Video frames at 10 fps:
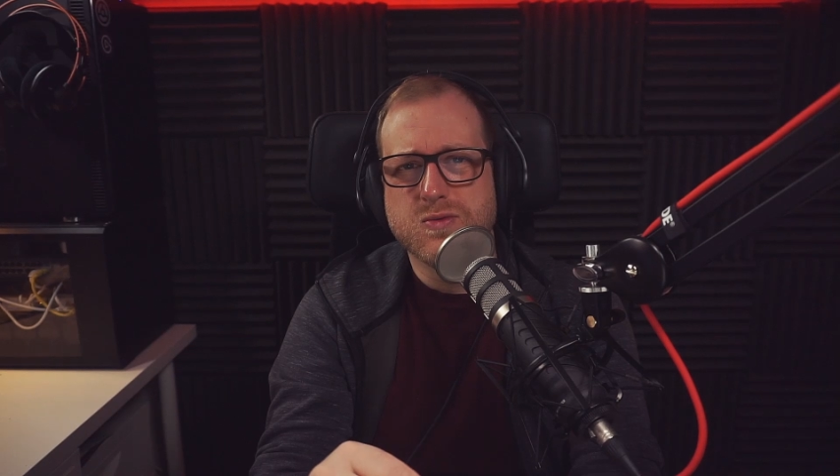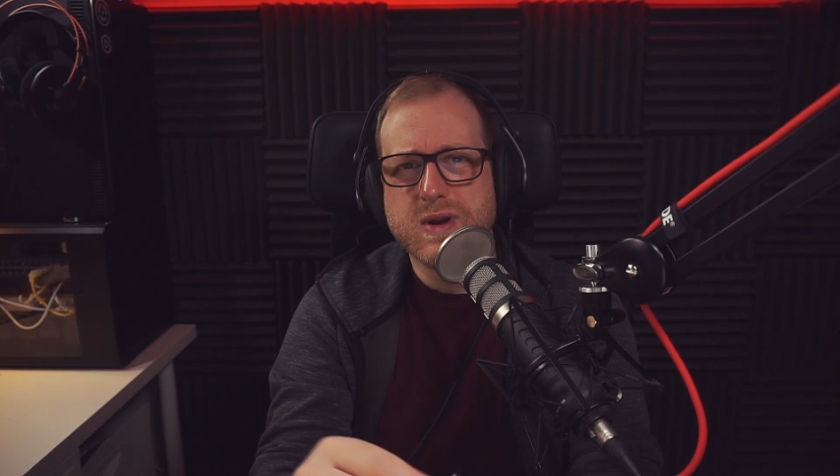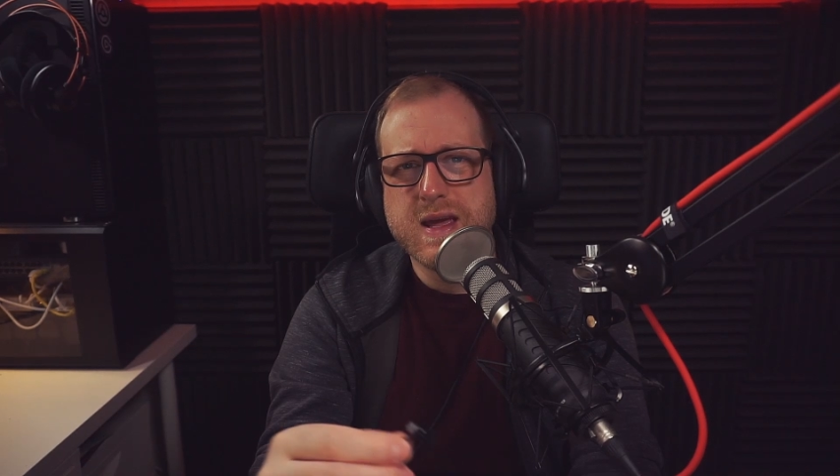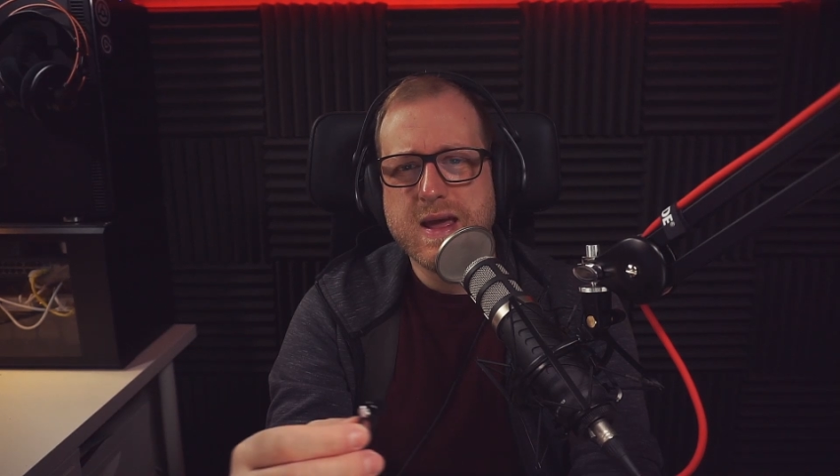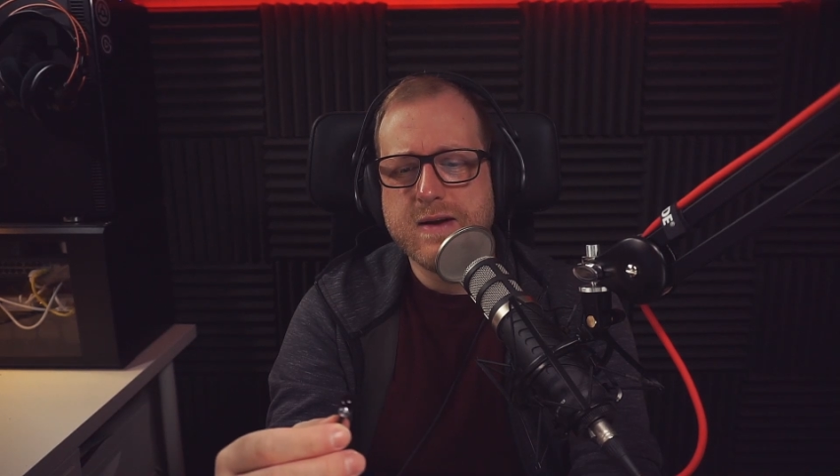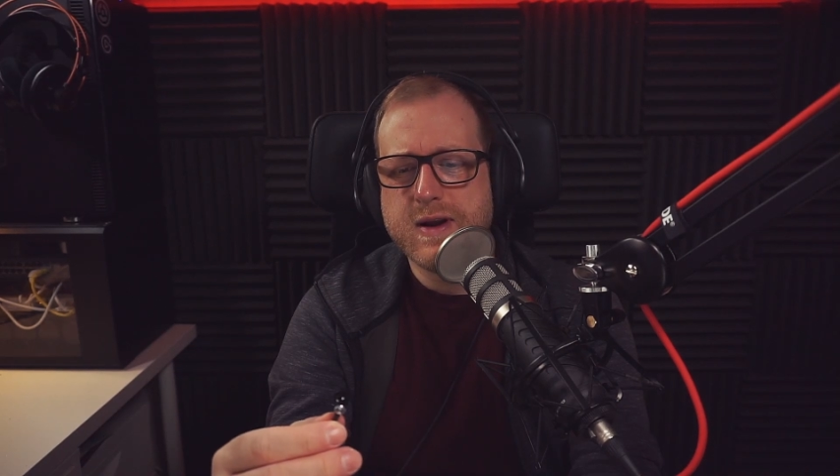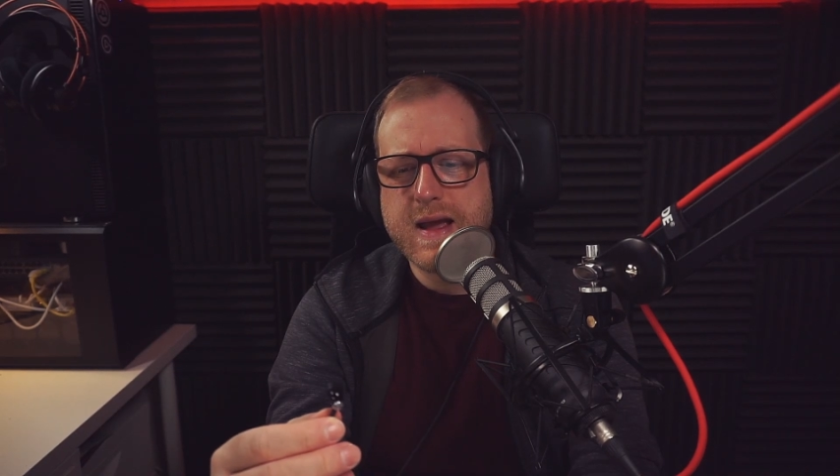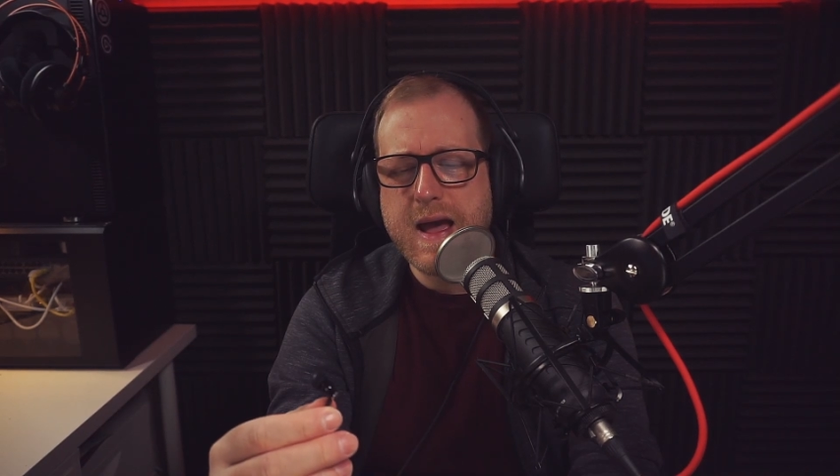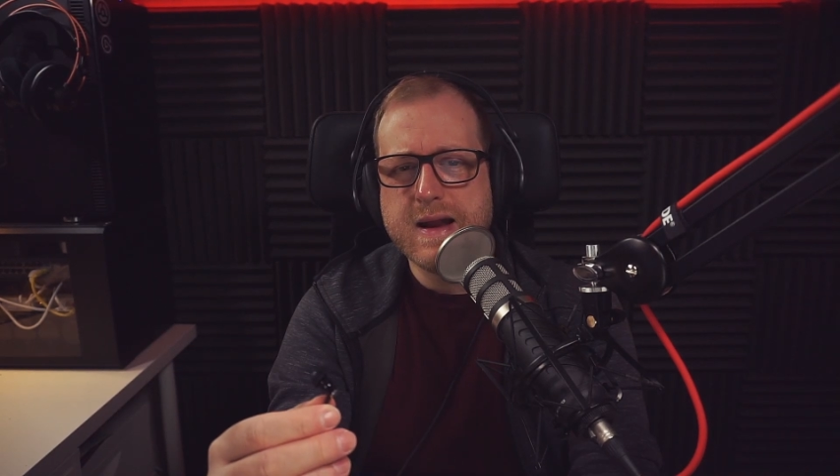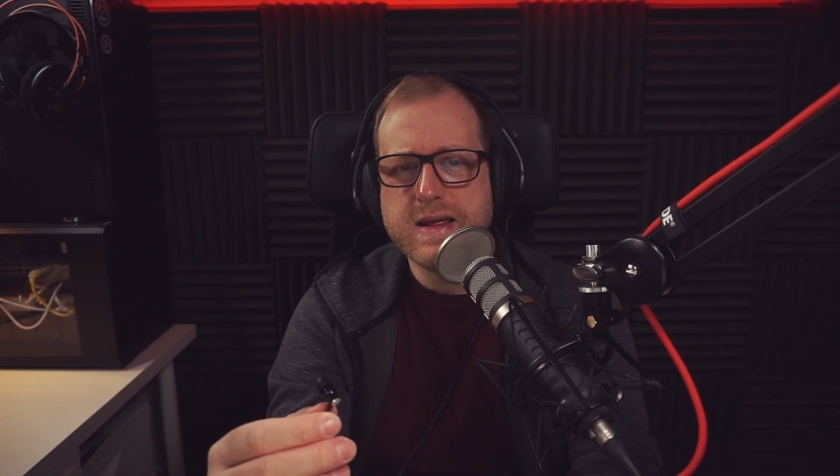really
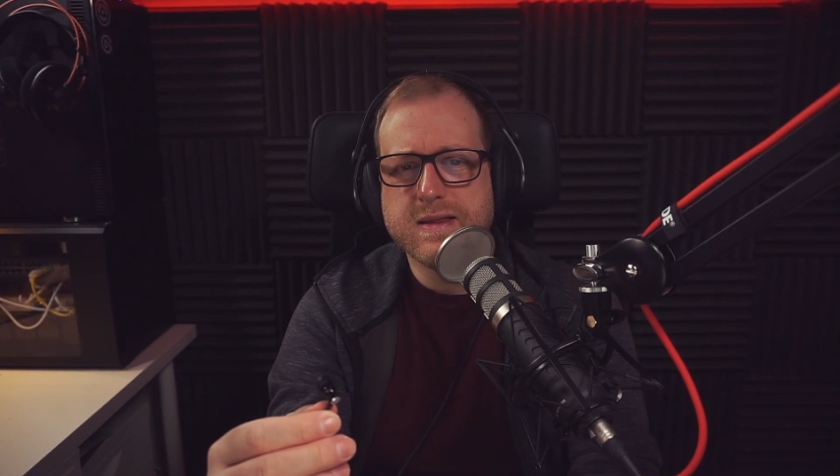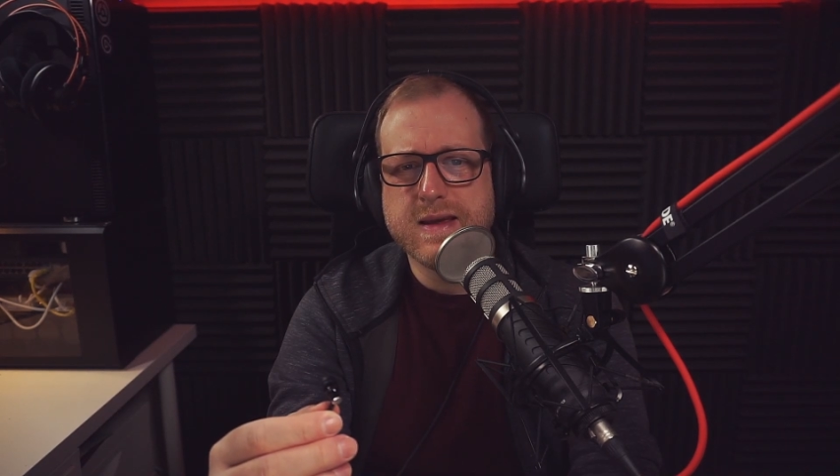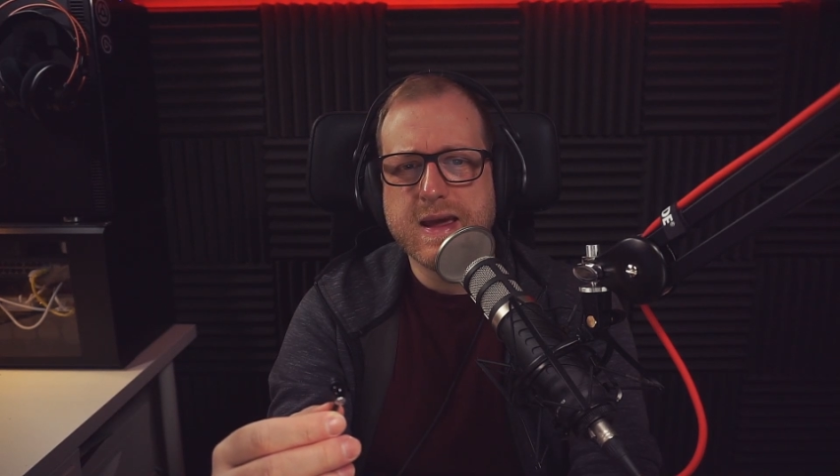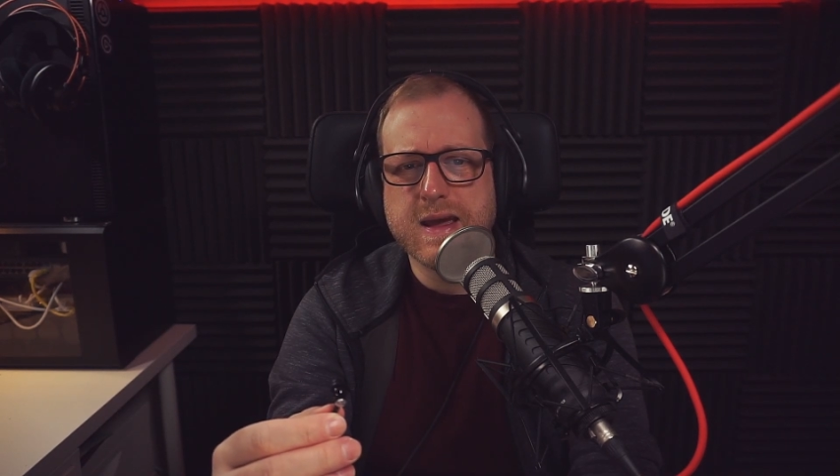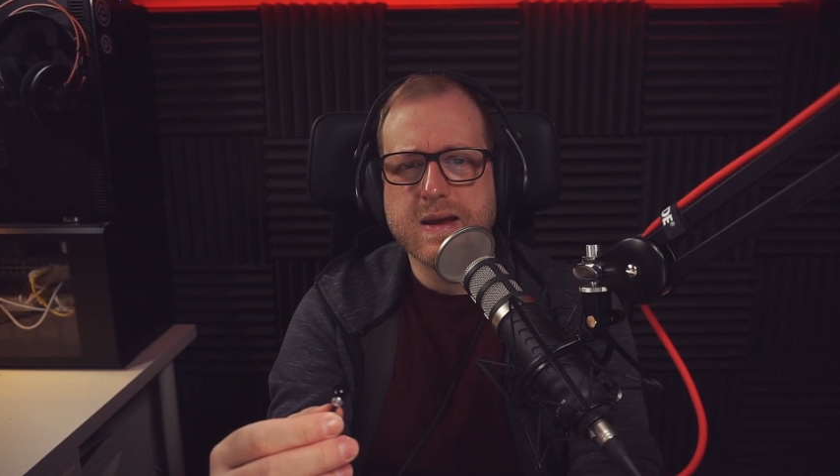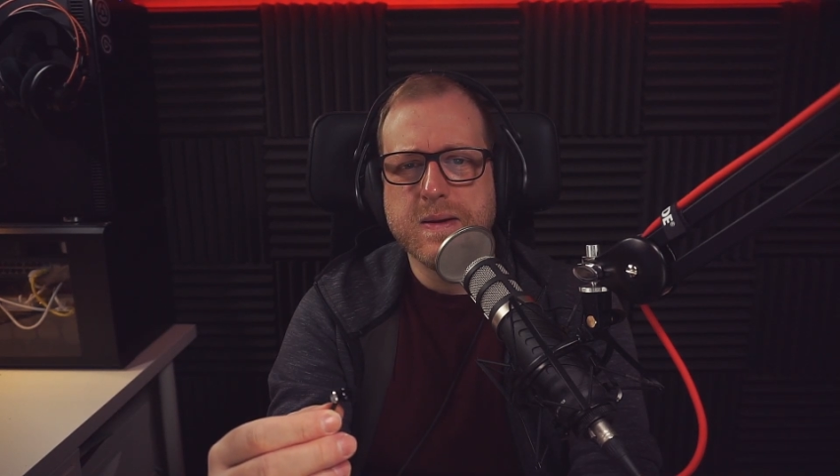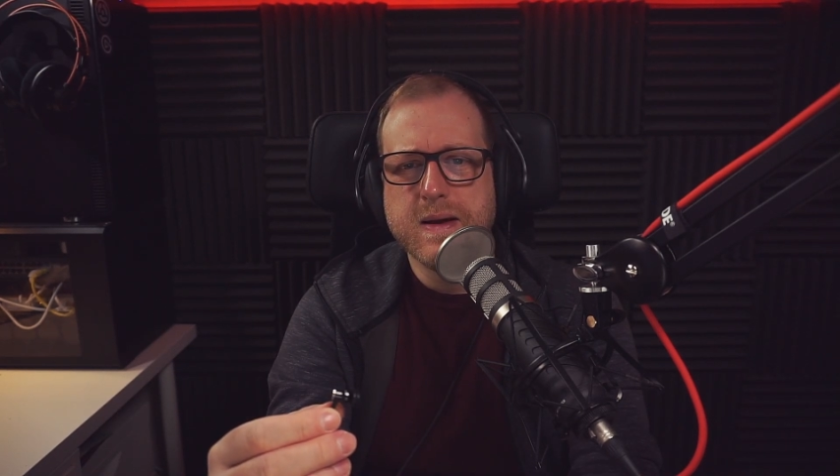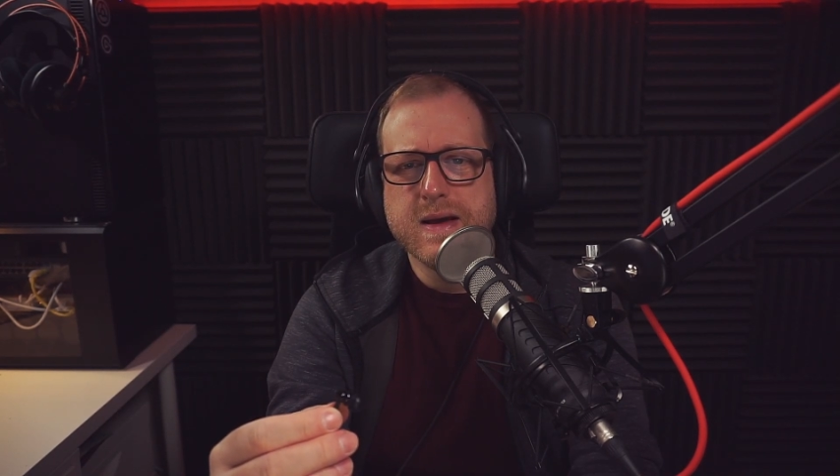hearing anything